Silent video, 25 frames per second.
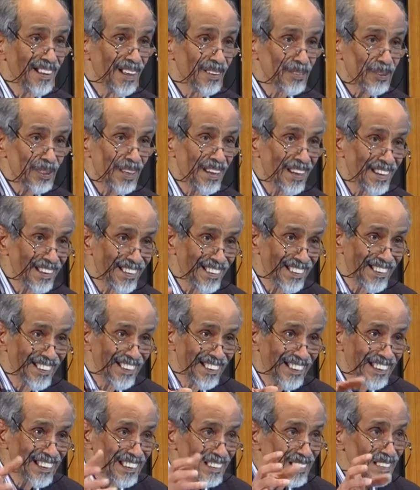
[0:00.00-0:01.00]
Okay,
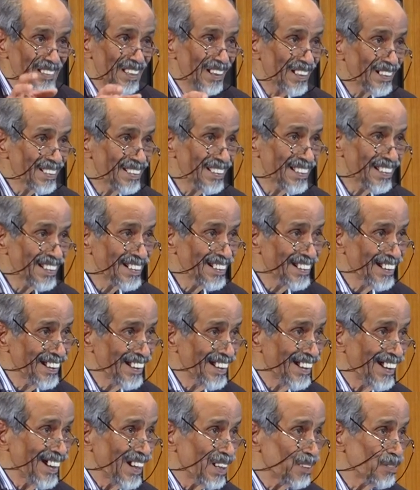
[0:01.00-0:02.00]
they're there
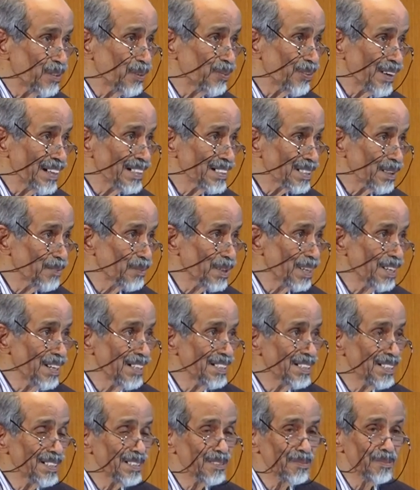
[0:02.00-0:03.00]
and we find some
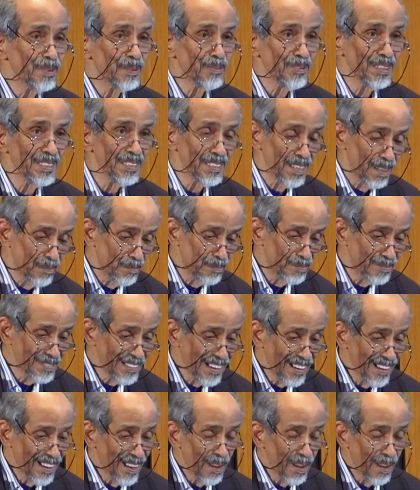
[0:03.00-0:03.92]
relations between them,